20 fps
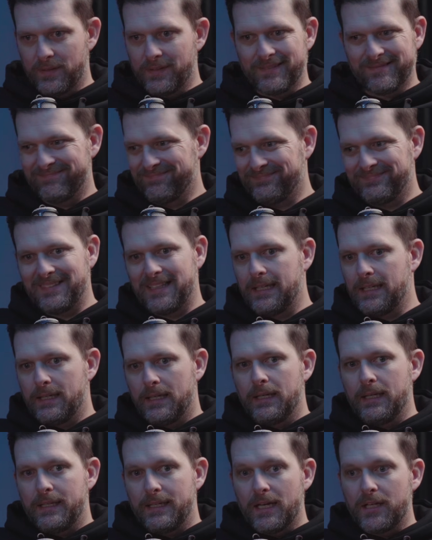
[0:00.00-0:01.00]
you
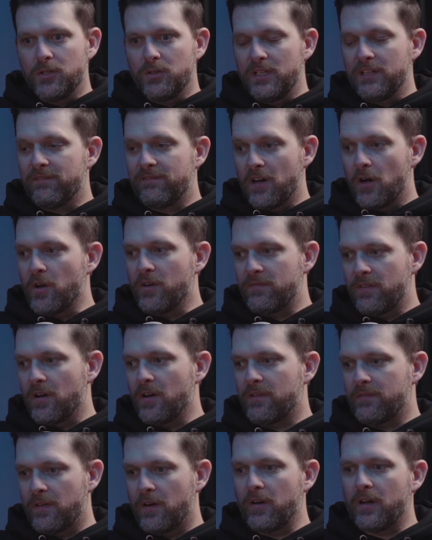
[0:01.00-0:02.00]
need a very,
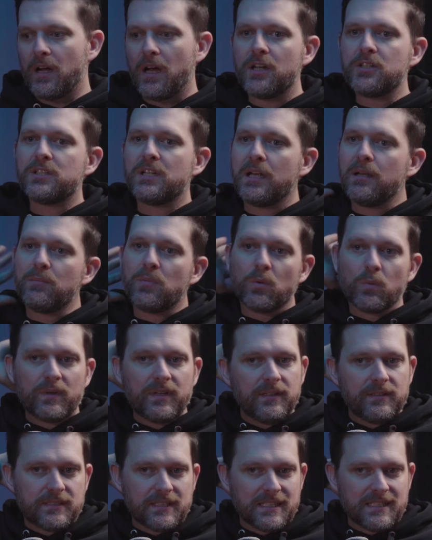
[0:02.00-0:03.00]
very, very hot chamber.
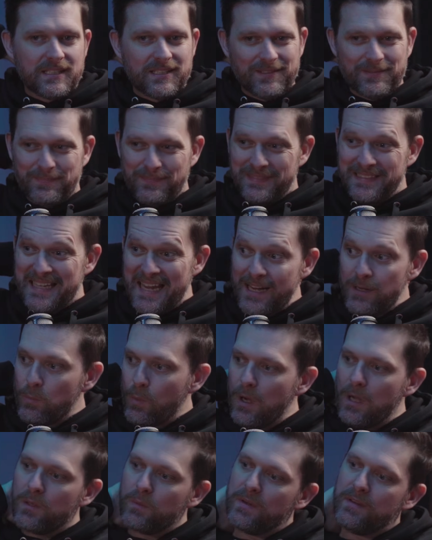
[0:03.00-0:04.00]
Since day
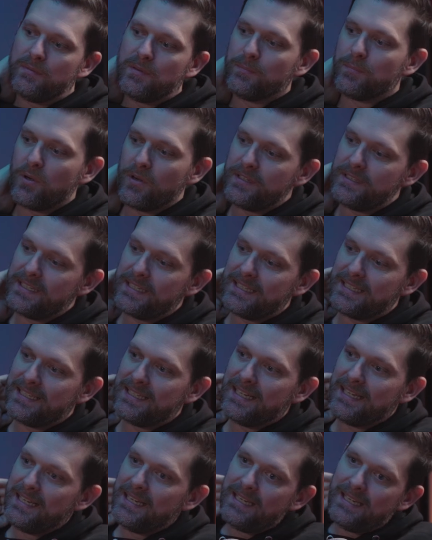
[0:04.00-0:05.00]
one, we've been printing
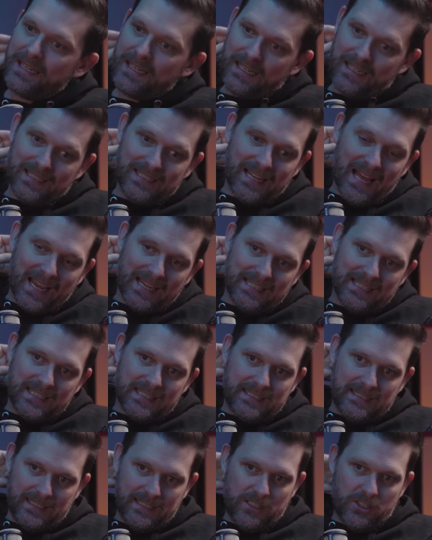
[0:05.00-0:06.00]
in
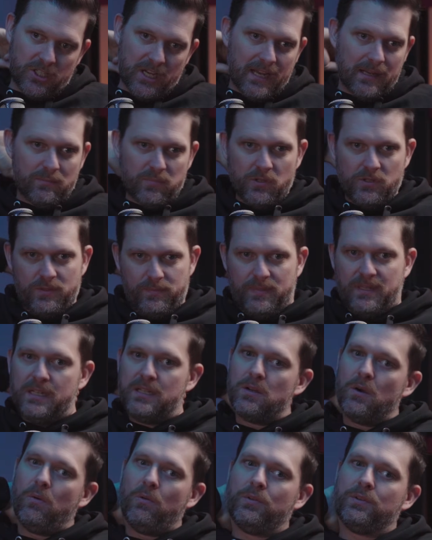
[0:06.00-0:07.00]
90C chambers
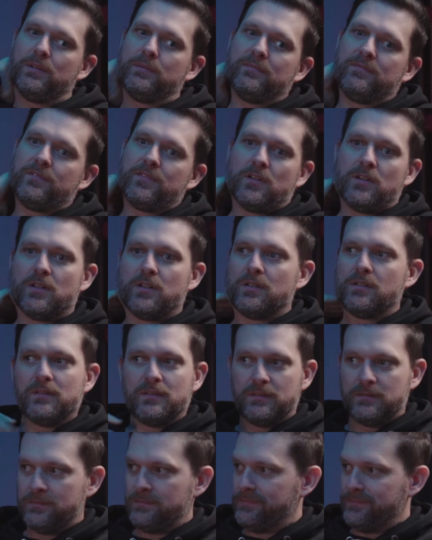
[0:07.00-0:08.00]
PEAK Ultem for
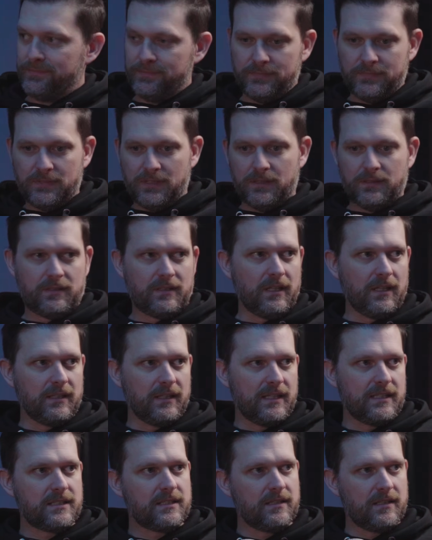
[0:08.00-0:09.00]
the
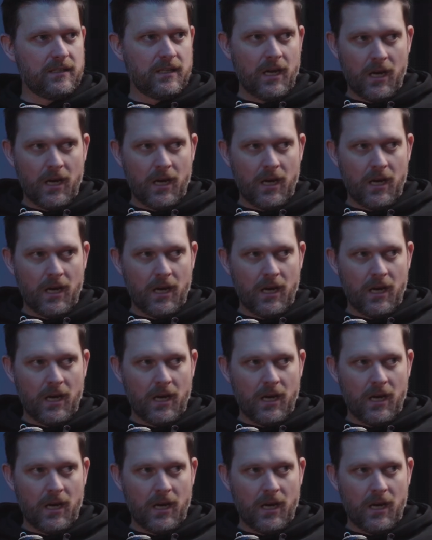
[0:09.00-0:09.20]
list.